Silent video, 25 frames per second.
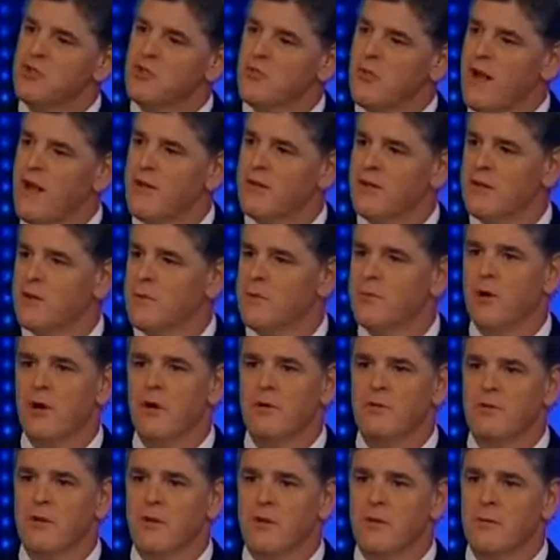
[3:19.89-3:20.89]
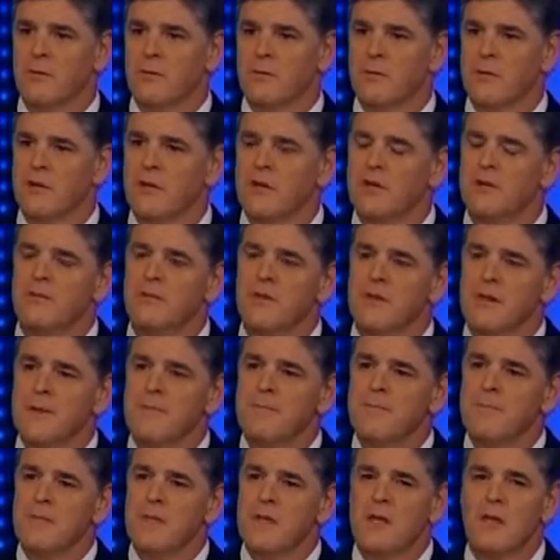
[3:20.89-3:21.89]
surrounding the president. Because,
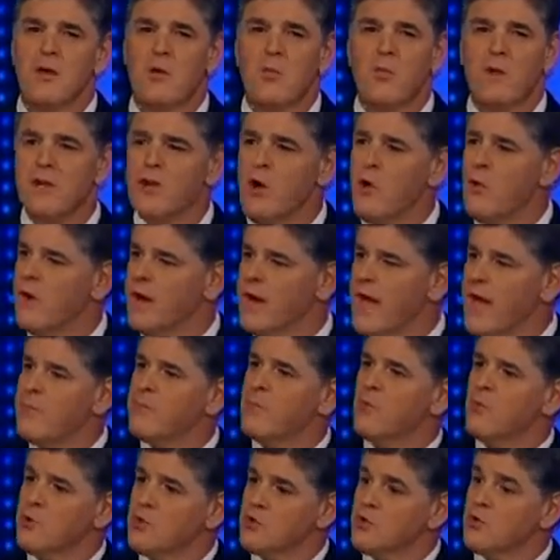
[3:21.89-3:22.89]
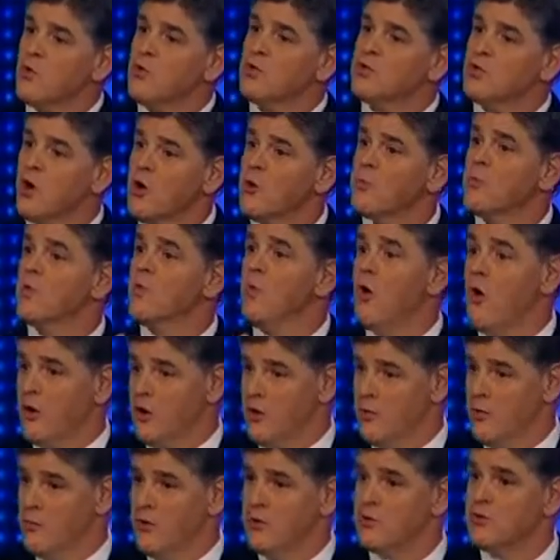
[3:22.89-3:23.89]
you know, we know what happened with George Herbert Walker
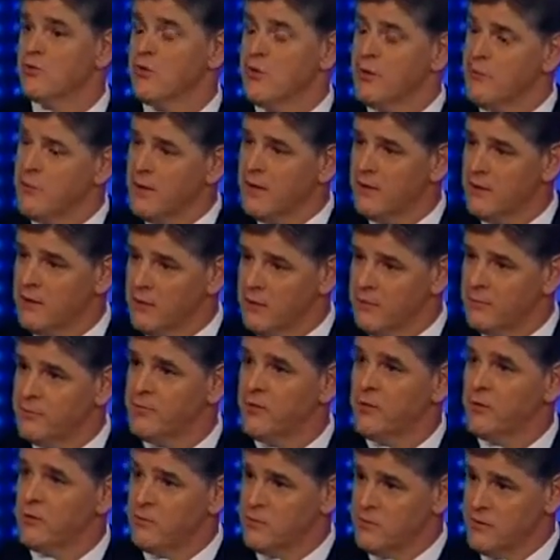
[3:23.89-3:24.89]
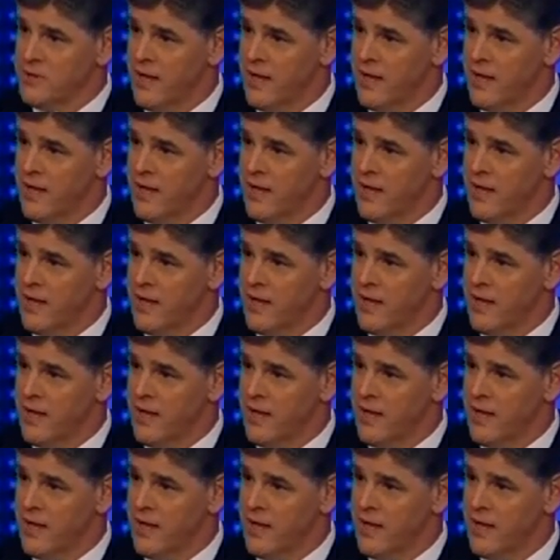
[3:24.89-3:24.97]
Bush. Read my lips, no new